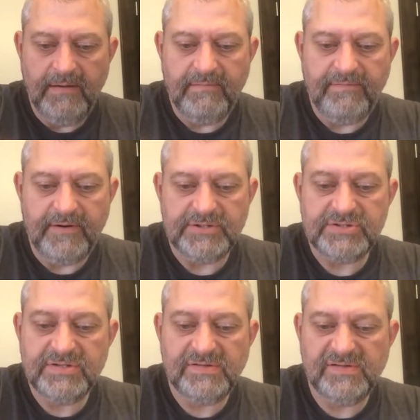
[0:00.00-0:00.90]

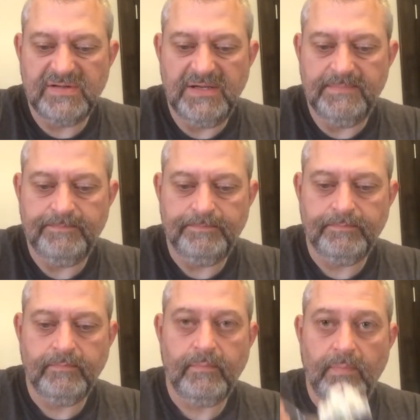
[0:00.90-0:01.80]
first, just to see
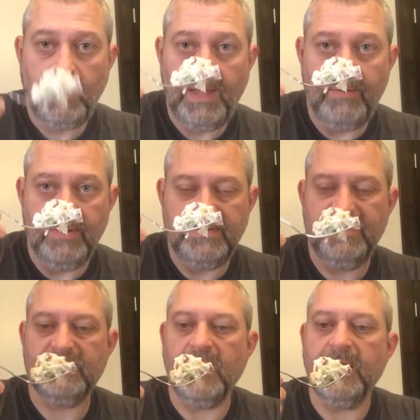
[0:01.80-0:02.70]
kind of what it
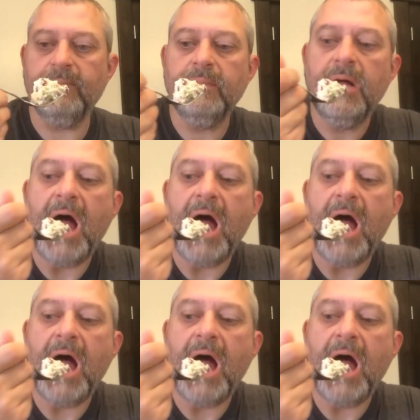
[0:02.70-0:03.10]
tastes like.